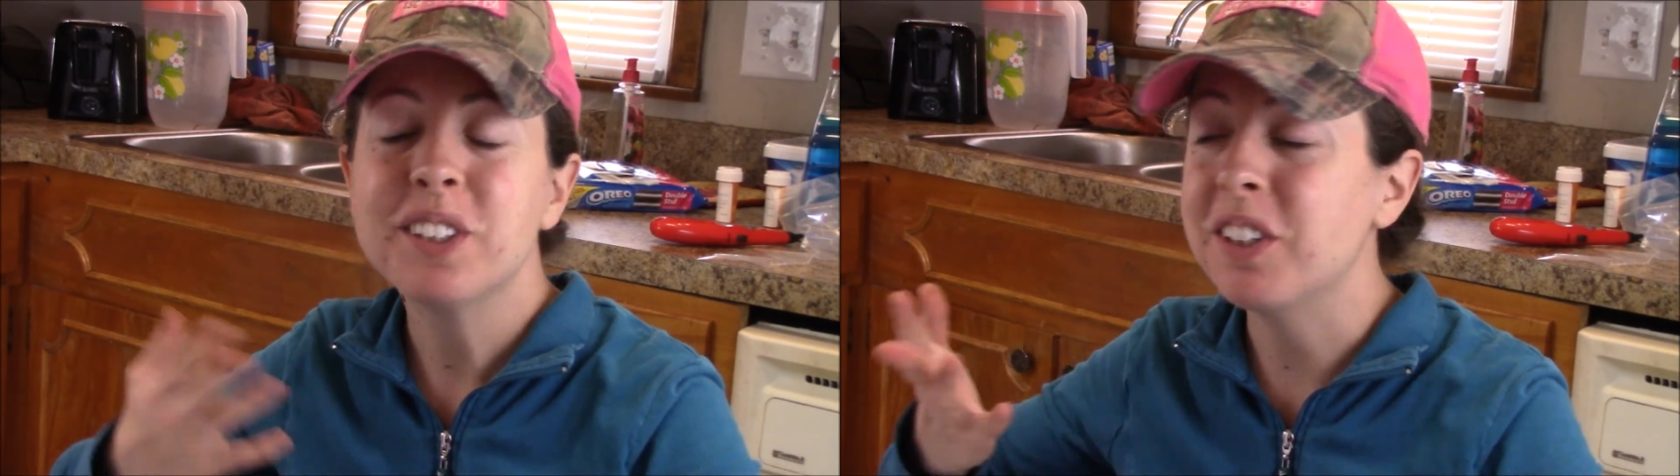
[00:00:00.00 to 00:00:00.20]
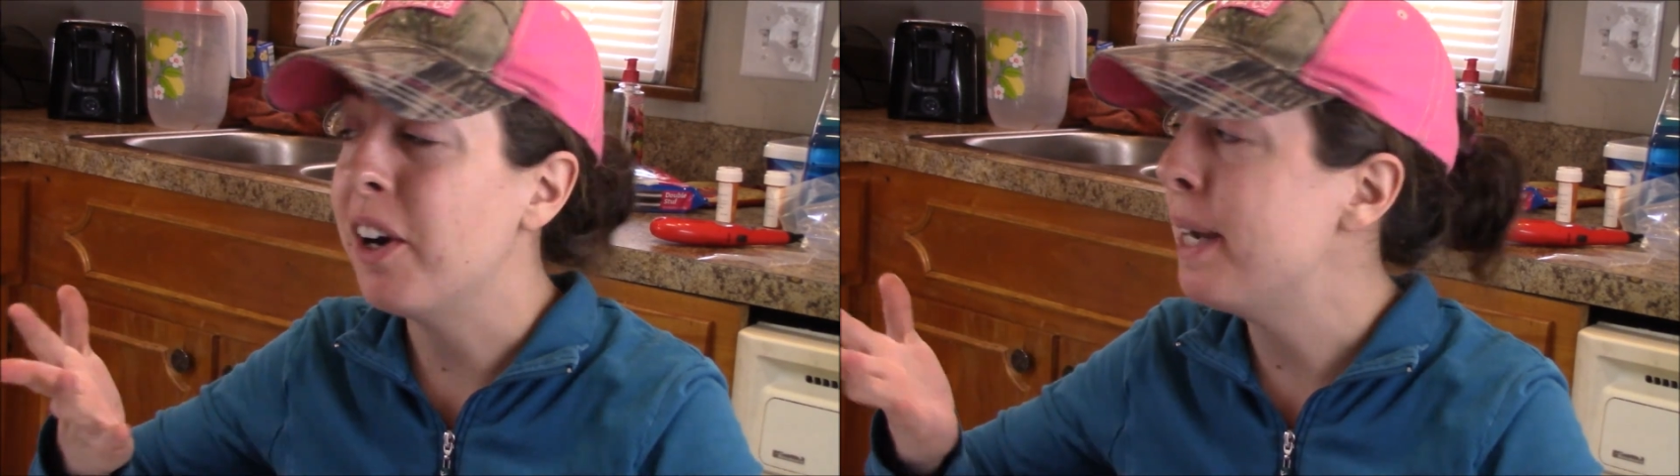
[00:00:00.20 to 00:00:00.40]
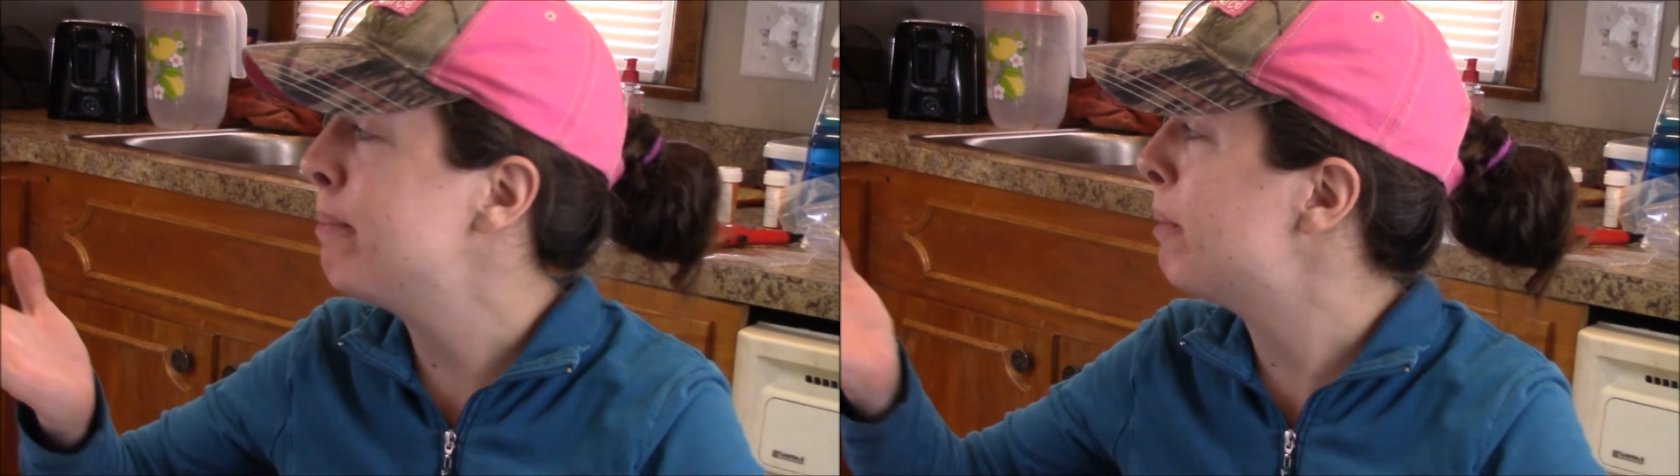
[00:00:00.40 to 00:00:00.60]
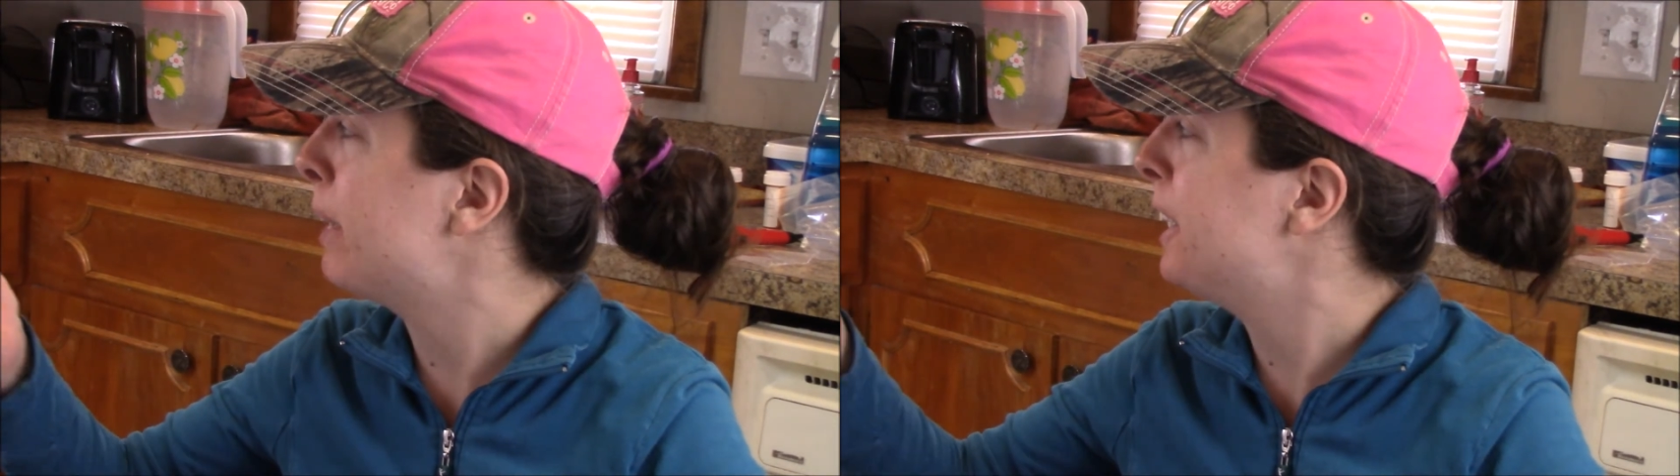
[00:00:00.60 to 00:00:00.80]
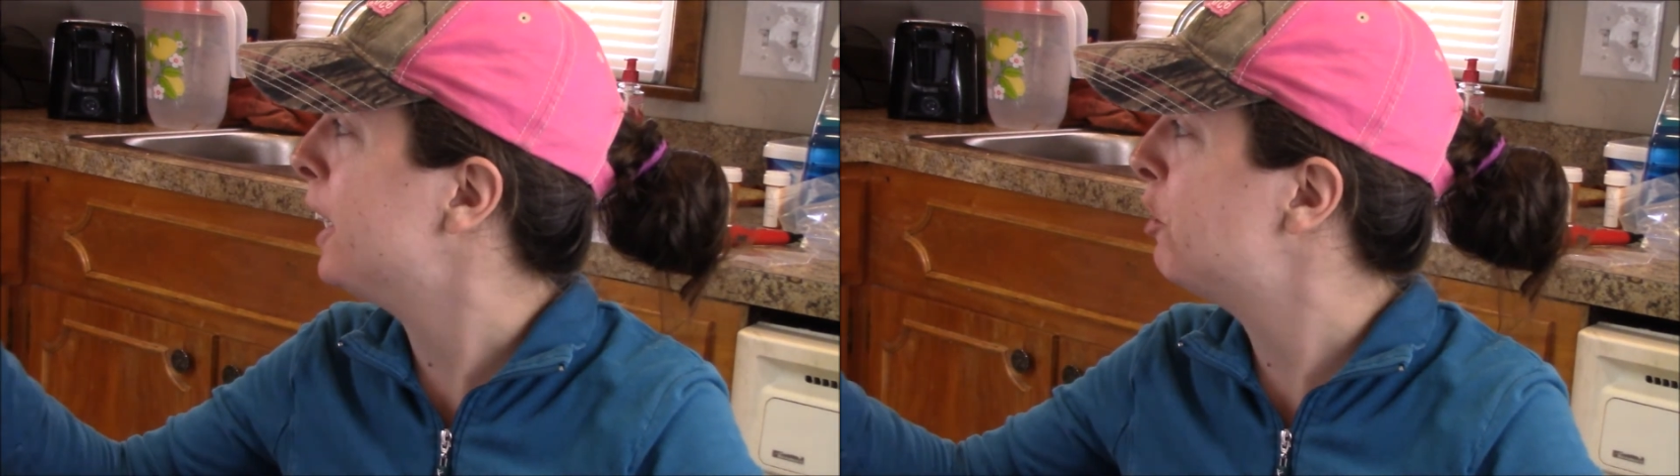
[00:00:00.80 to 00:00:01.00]
Sorry I'm in
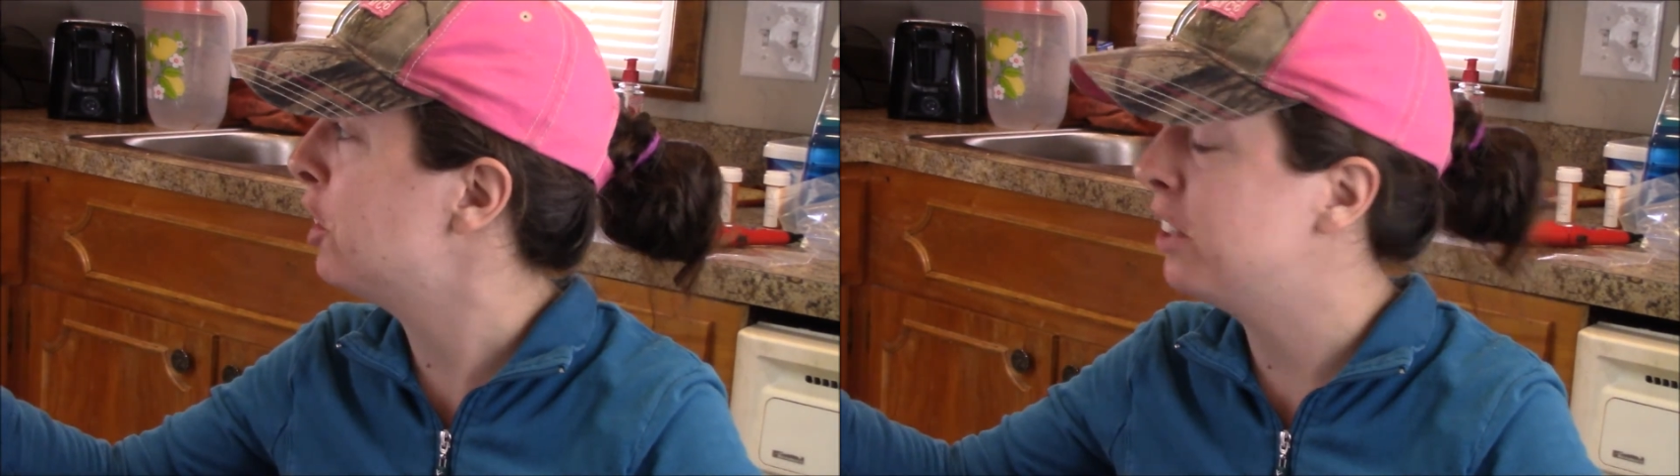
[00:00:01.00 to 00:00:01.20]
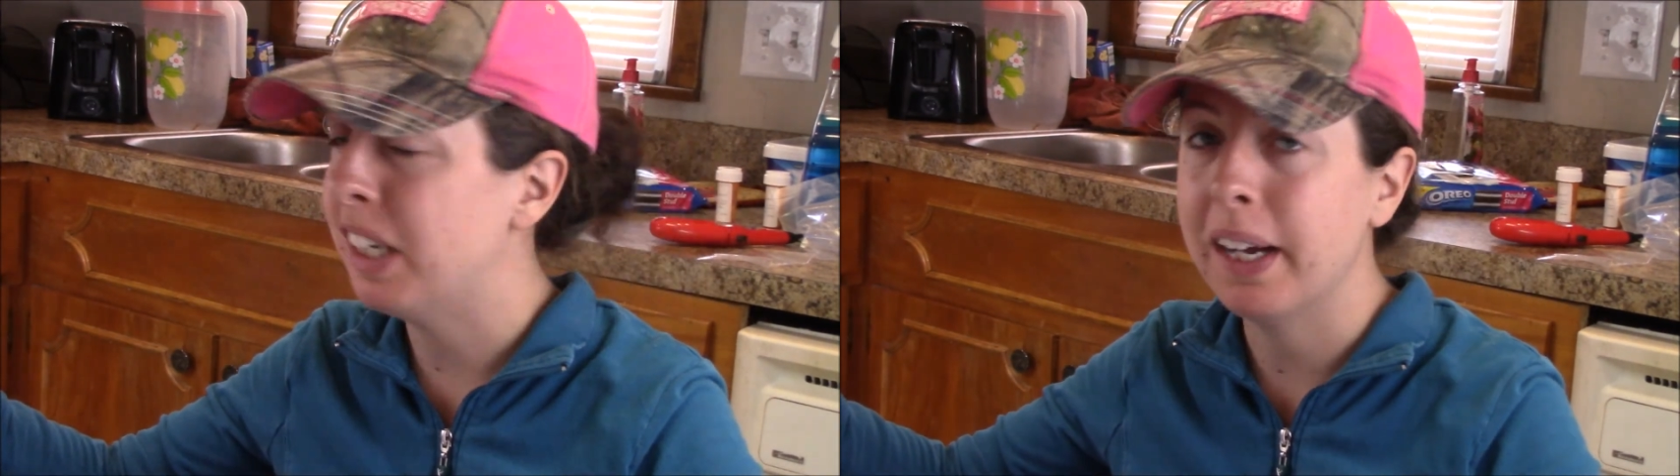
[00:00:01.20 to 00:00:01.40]
my kitchen.